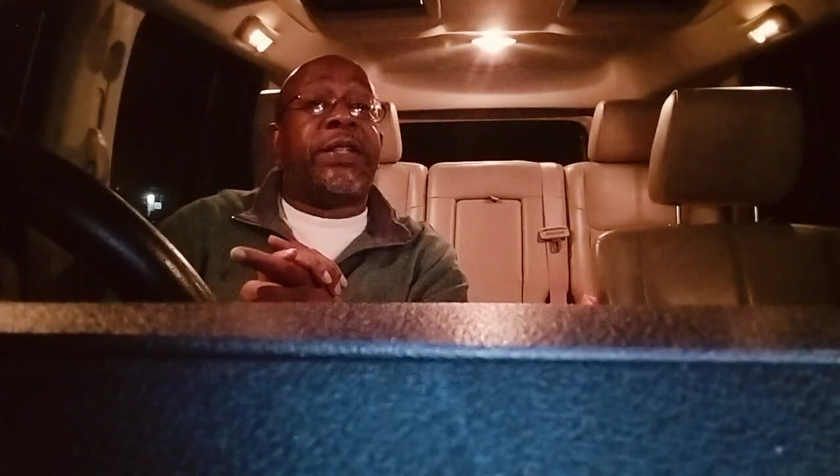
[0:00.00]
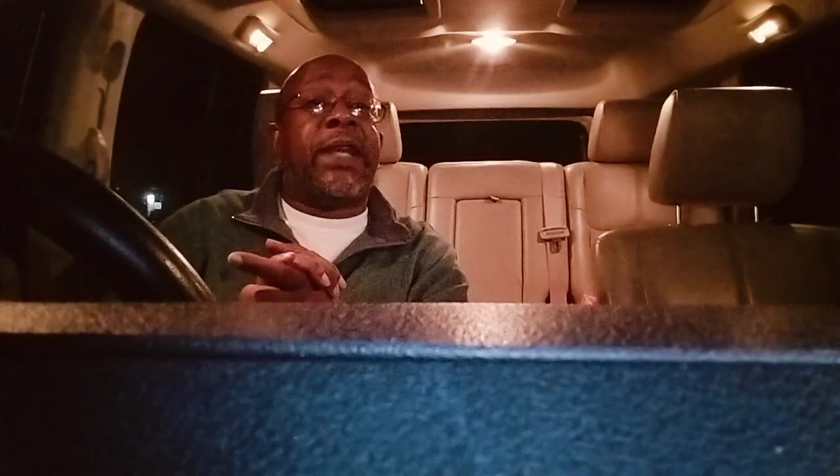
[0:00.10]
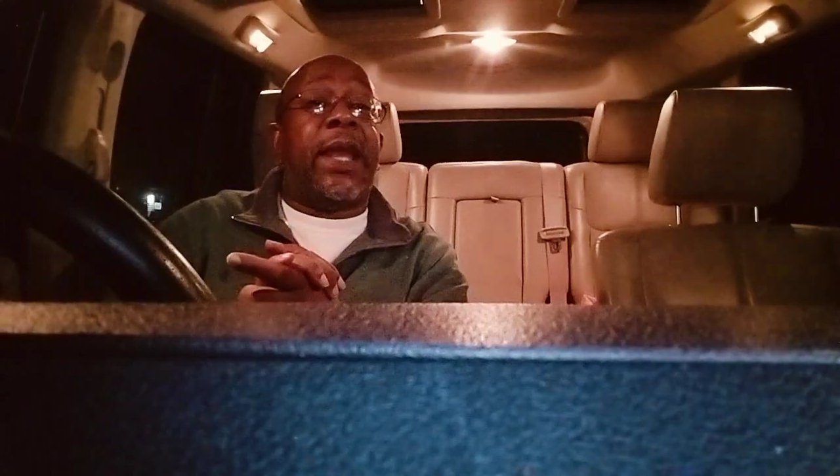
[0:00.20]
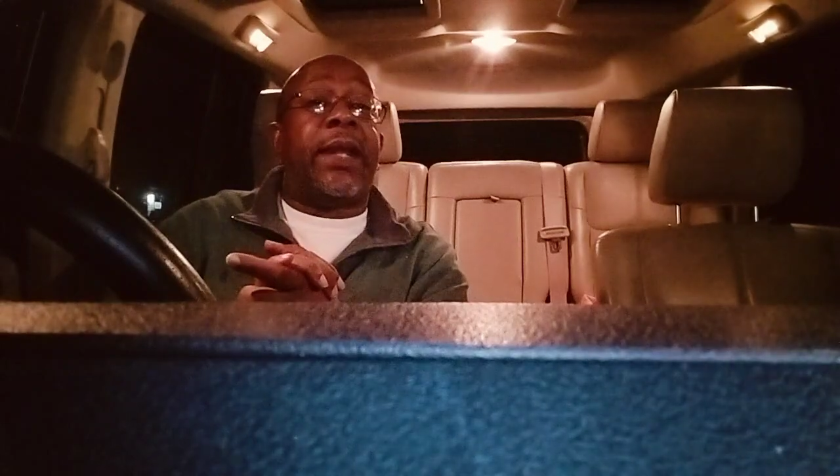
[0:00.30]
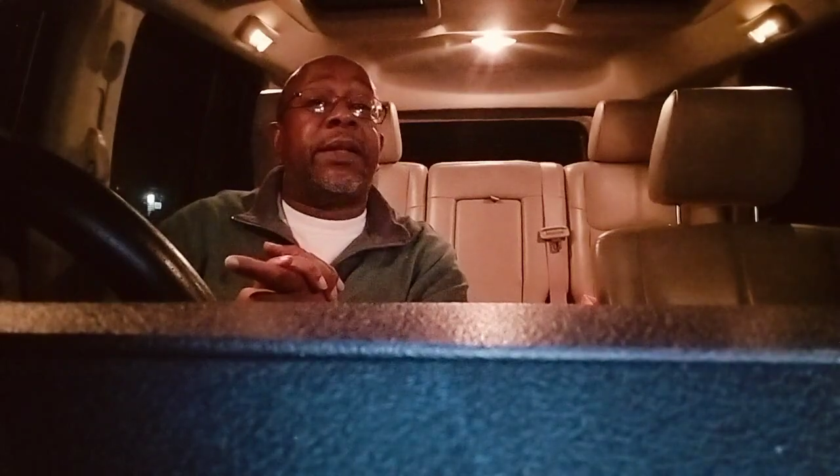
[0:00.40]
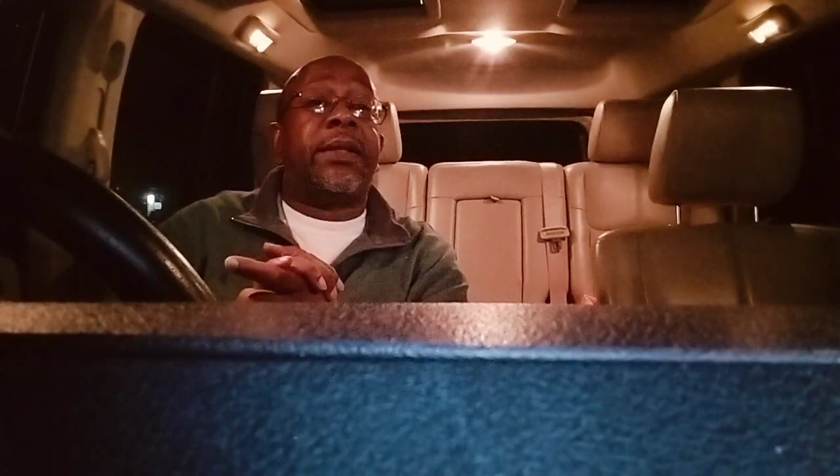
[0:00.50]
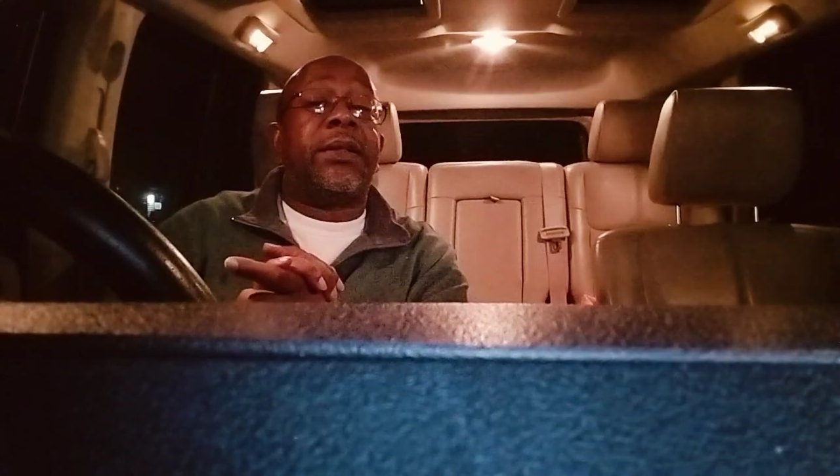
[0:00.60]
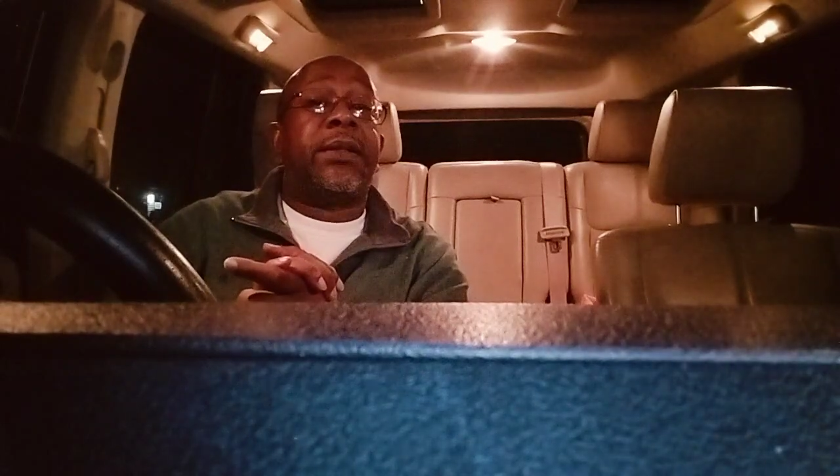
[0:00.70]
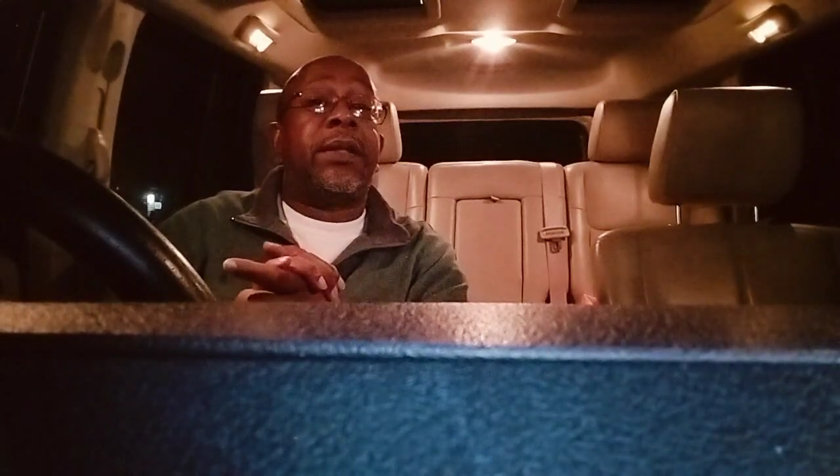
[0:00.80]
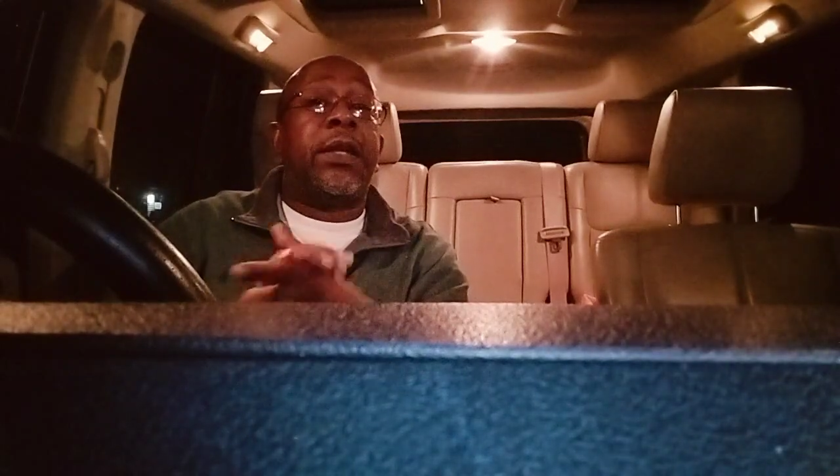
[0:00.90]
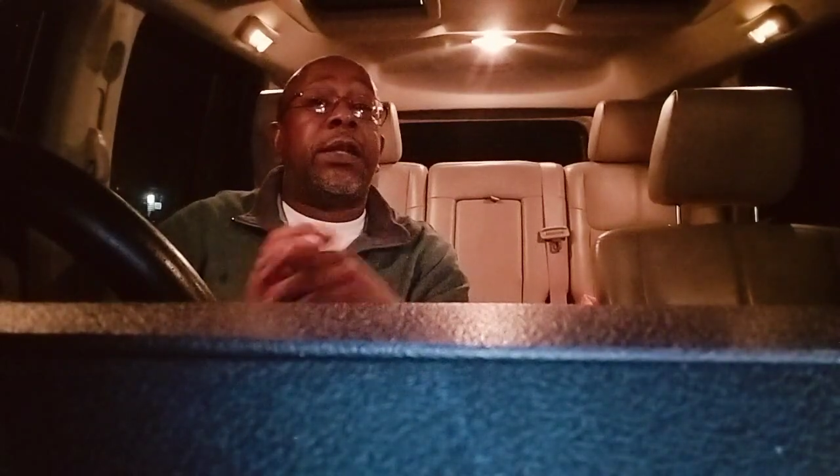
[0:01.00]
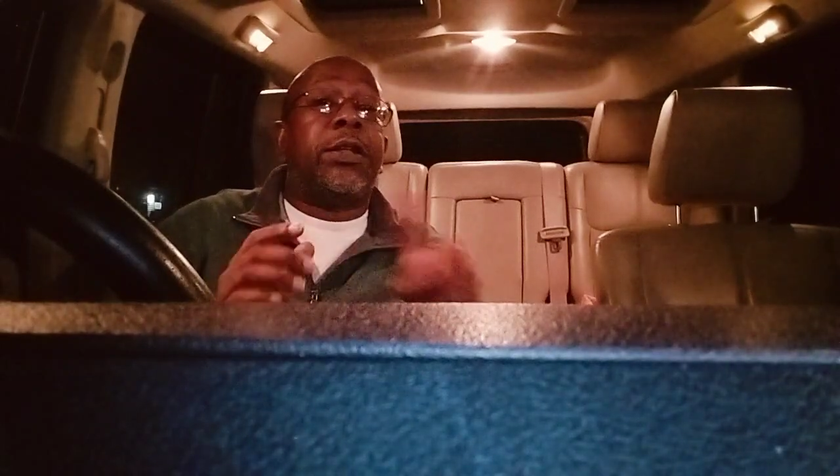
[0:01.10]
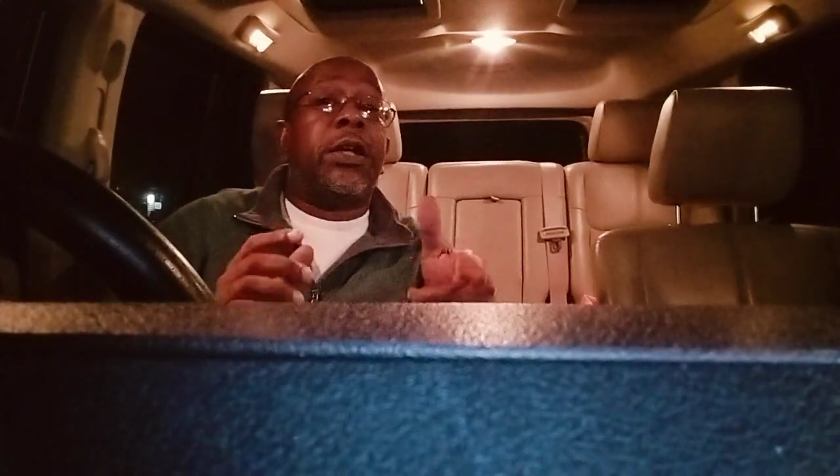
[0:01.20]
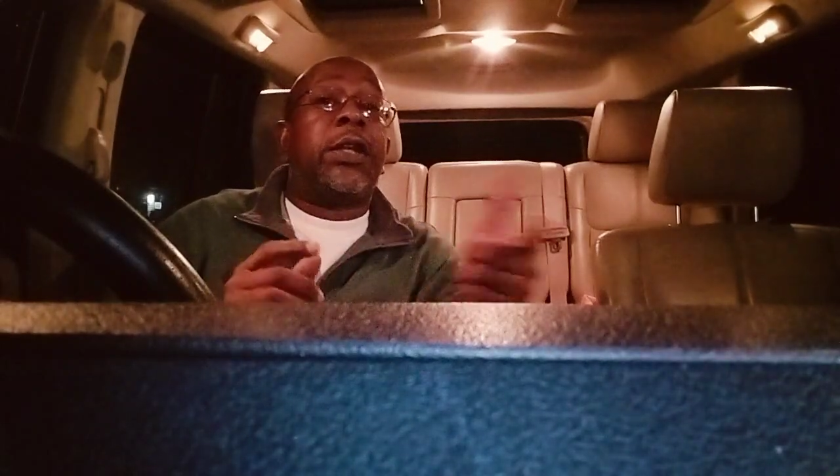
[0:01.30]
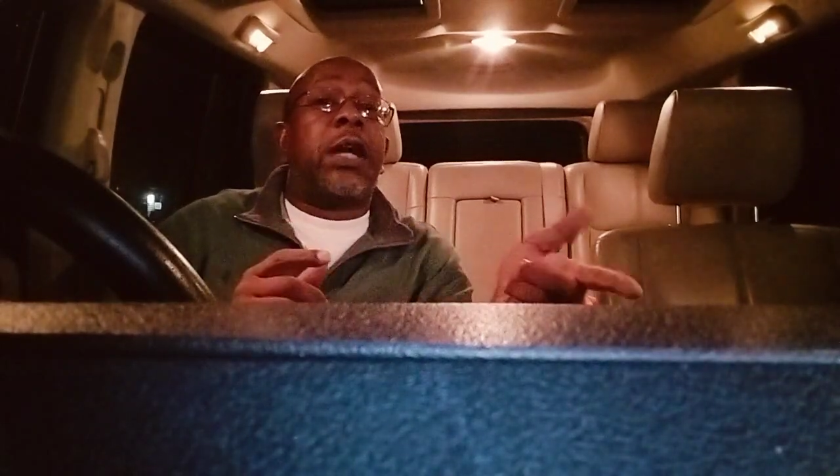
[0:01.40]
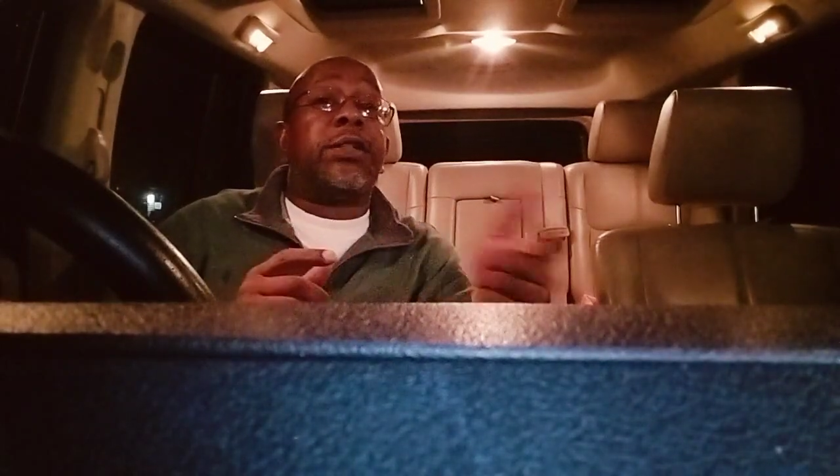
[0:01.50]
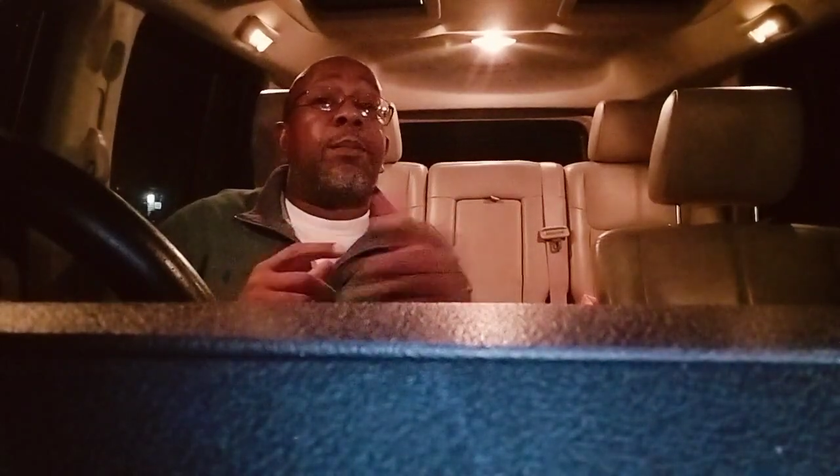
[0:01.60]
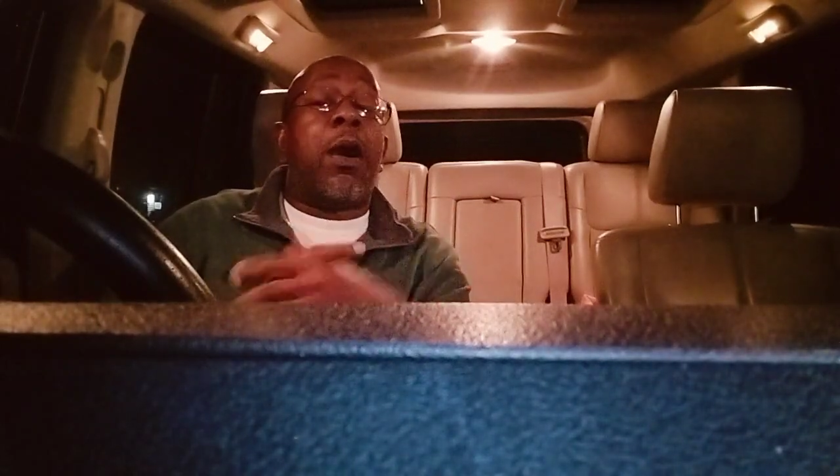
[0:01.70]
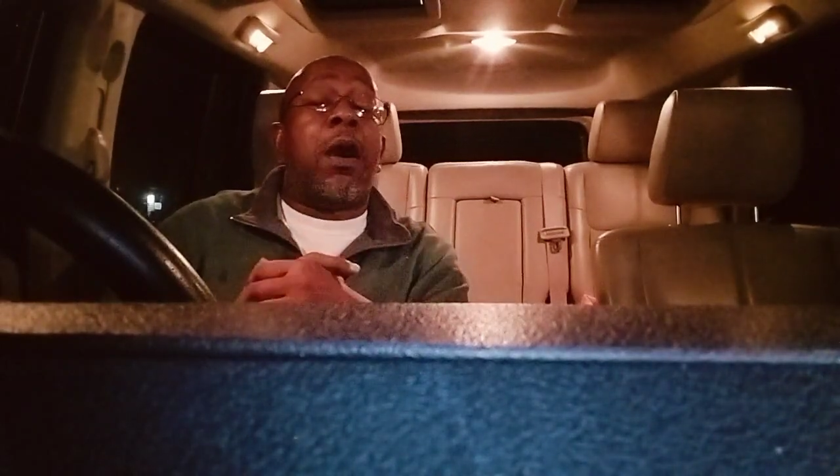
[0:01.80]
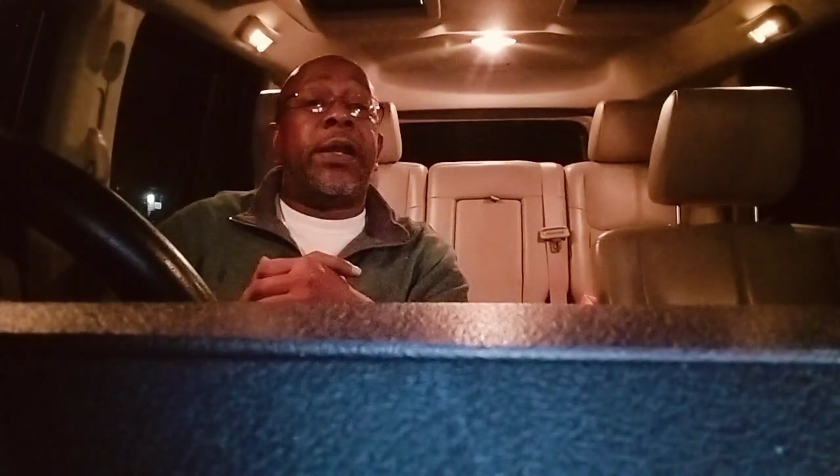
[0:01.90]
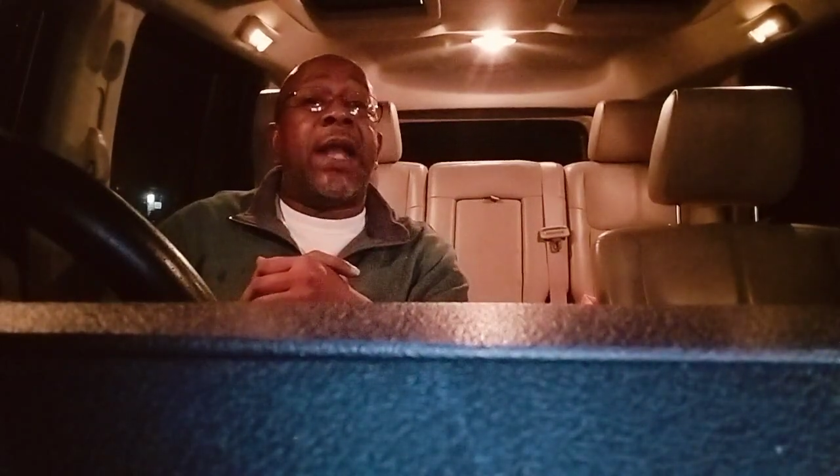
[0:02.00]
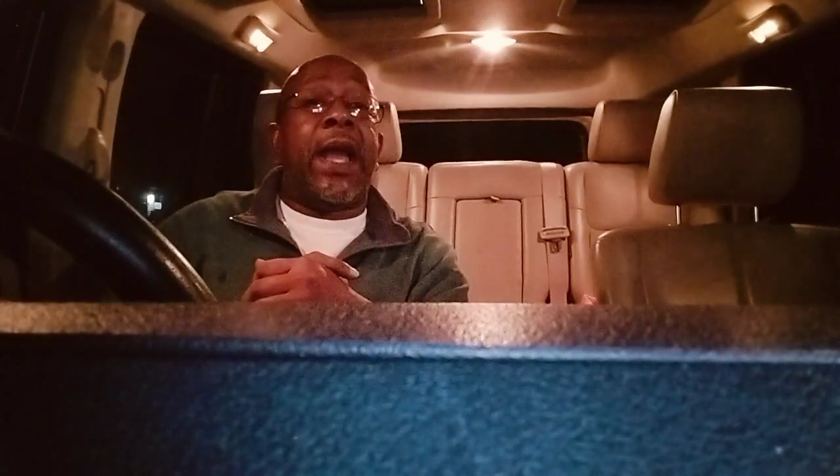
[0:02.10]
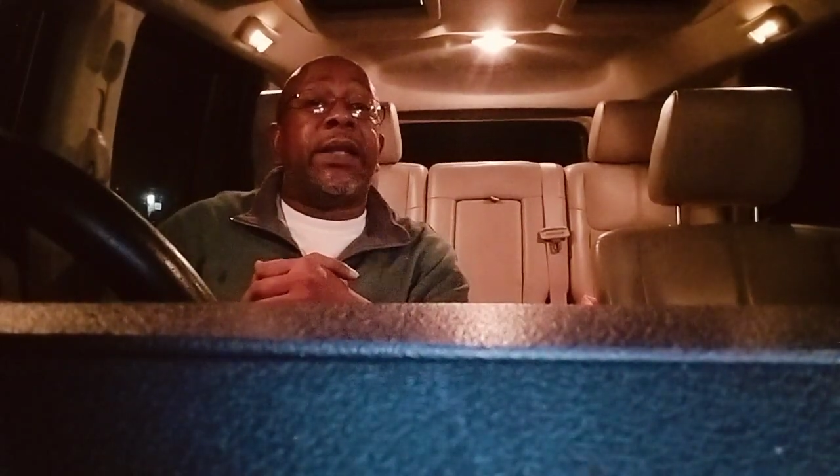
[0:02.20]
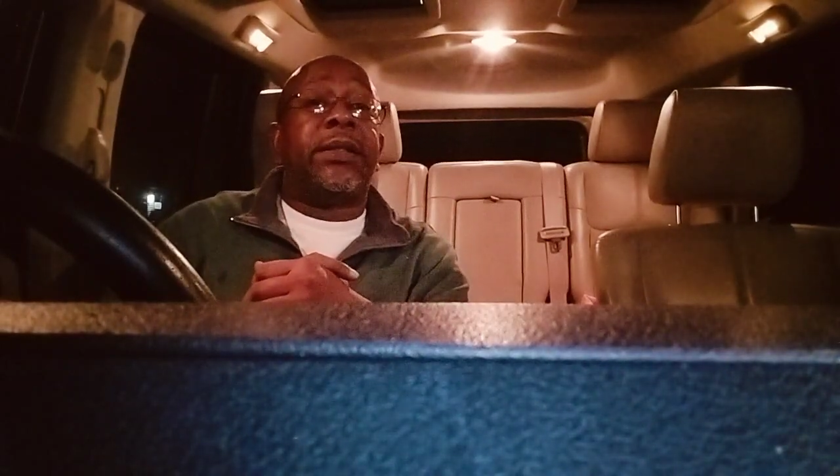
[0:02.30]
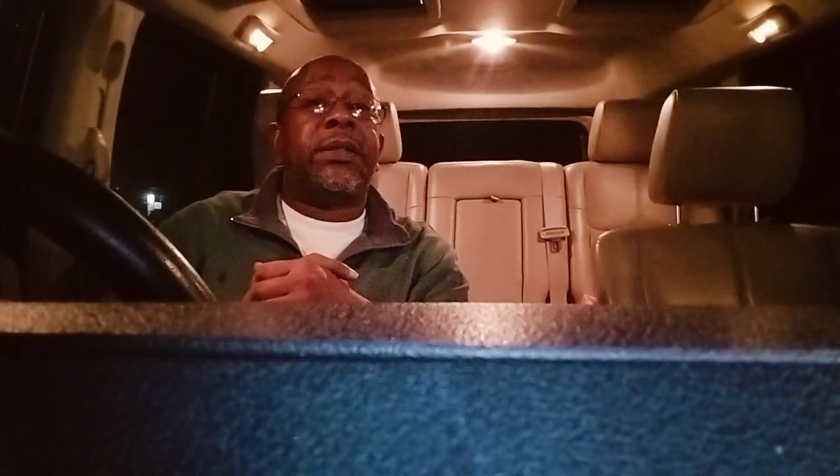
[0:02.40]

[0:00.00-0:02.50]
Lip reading: again, good luck tomorrow night.